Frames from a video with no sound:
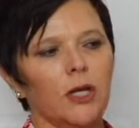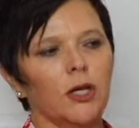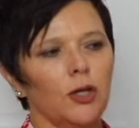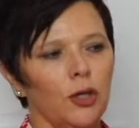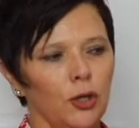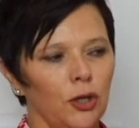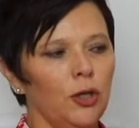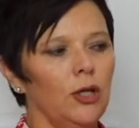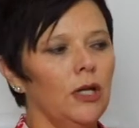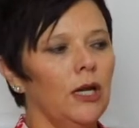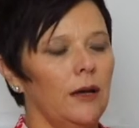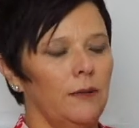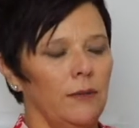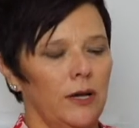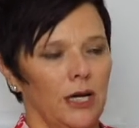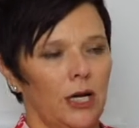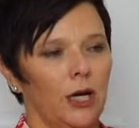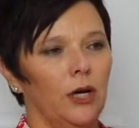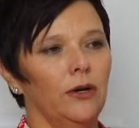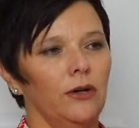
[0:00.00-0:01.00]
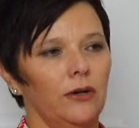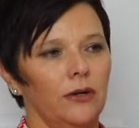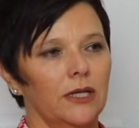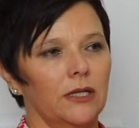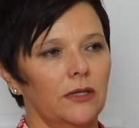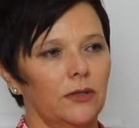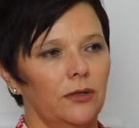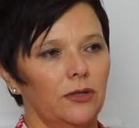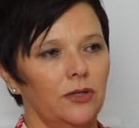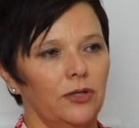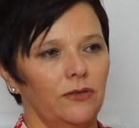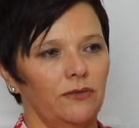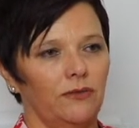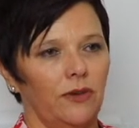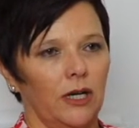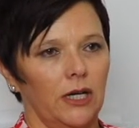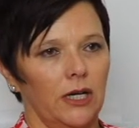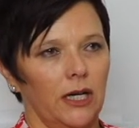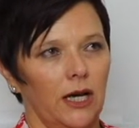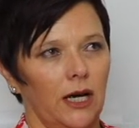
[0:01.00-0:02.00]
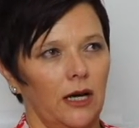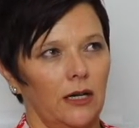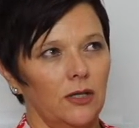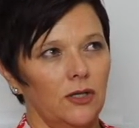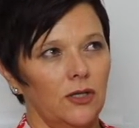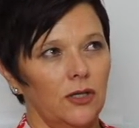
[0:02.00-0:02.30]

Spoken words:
Can you let me know as soon as you find out?